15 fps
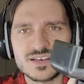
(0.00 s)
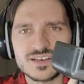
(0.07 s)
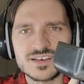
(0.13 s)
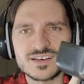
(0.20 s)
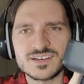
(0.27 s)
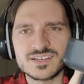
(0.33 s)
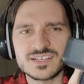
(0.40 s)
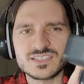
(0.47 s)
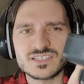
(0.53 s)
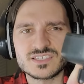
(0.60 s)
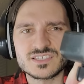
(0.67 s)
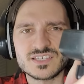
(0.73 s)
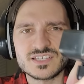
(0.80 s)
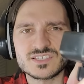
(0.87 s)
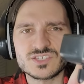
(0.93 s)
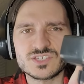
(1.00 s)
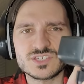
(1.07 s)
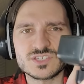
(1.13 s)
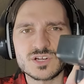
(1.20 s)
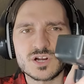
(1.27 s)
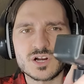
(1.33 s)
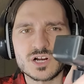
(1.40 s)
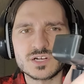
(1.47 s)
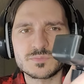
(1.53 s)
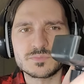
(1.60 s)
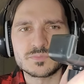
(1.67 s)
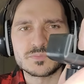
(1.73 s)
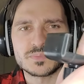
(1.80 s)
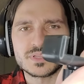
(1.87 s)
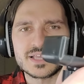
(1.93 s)
Uh, it's it's just hard
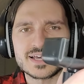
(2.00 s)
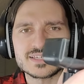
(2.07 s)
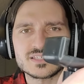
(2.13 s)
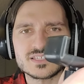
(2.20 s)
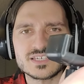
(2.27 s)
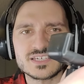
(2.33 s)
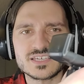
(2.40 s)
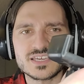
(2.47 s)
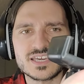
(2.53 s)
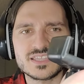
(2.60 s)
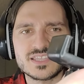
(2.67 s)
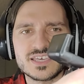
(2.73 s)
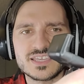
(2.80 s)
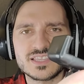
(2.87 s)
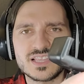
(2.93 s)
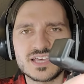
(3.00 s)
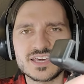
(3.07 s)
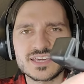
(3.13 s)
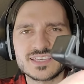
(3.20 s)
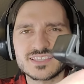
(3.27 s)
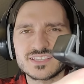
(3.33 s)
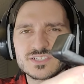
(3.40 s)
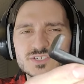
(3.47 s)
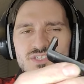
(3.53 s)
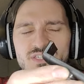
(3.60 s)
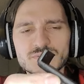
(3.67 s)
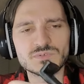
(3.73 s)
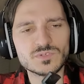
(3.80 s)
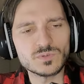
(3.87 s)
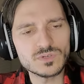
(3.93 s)
plastic, and then like there's
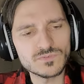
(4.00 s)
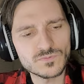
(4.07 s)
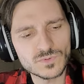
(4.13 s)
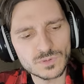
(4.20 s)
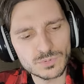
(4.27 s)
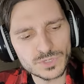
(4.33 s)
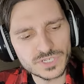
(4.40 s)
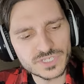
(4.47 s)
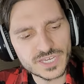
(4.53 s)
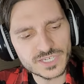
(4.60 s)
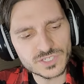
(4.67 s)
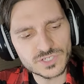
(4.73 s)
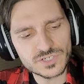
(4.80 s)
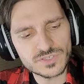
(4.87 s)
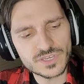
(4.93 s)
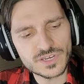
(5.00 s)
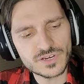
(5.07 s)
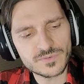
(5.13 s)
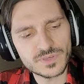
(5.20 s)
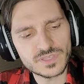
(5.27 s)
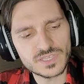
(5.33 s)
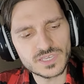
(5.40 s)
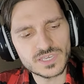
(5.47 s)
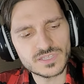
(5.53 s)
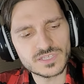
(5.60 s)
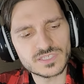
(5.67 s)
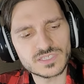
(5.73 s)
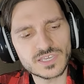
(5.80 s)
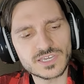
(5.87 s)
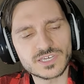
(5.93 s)
some sort of rubbery texture there at the end.
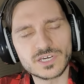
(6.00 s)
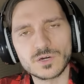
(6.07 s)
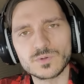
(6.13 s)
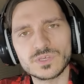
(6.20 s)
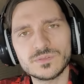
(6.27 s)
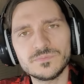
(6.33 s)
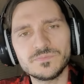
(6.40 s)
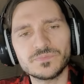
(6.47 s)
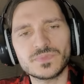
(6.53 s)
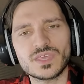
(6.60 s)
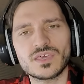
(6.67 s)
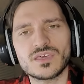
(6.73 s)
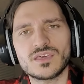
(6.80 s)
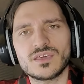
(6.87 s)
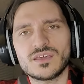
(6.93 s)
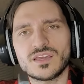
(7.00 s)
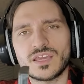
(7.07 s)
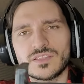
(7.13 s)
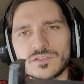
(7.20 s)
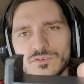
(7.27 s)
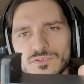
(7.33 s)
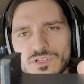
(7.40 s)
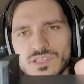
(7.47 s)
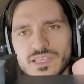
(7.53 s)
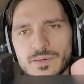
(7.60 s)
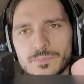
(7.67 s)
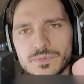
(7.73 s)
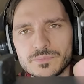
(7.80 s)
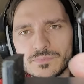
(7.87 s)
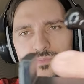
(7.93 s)
It's like coated, and then there's a
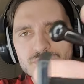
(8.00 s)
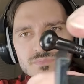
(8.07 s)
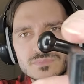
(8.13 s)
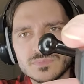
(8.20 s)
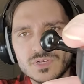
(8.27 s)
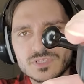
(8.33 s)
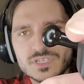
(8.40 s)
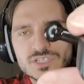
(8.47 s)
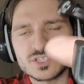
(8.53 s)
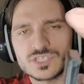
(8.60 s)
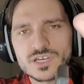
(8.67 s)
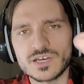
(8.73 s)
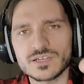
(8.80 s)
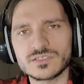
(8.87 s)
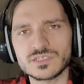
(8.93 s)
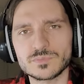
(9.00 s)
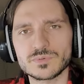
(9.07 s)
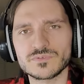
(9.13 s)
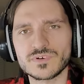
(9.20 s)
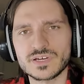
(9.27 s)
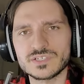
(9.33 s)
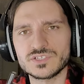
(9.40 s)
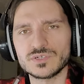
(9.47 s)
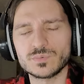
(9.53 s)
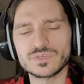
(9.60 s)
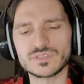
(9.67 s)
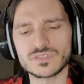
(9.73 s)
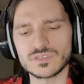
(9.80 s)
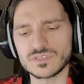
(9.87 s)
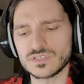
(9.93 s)
lip on each side to provide you
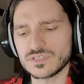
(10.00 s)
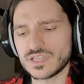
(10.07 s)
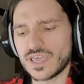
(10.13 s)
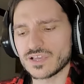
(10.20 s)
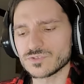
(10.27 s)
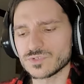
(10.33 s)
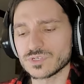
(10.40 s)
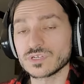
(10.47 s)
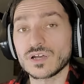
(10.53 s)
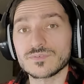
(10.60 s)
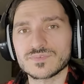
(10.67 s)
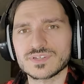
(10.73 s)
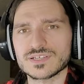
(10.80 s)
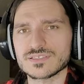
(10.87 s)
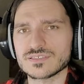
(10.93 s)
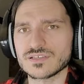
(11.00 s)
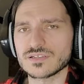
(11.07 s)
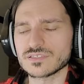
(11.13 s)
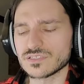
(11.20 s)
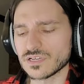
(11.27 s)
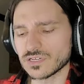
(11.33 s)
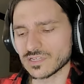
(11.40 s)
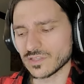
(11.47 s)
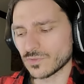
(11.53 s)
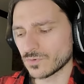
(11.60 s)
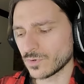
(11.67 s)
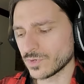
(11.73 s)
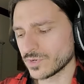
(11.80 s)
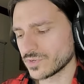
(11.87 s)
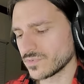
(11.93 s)
with extra confidence that it's not going to
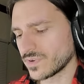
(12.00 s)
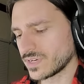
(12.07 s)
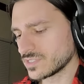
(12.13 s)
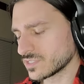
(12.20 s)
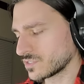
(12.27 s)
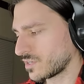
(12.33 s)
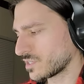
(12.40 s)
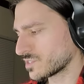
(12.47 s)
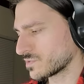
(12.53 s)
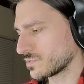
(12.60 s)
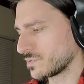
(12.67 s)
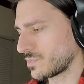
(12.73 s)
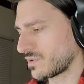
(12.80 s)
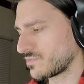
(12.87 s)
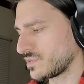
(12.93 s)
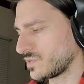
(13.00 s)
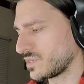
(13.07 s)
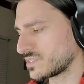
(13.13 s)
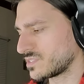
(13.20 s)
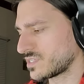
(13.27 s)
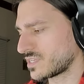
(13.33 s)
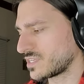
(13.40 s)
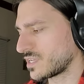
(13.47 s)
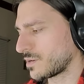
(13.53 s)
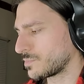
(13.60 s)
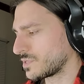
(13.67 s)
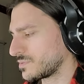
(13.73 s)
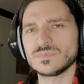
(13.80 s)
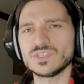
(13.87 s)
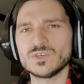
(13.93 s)
throw your device across the room after you just set it up.
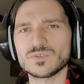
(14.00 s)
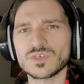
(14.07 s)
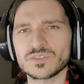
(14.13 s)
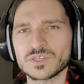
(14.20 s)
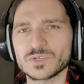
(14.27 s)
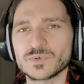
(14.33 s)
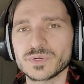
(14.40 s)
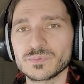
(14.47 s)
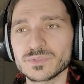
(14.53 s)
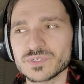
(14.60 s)
You thought the grip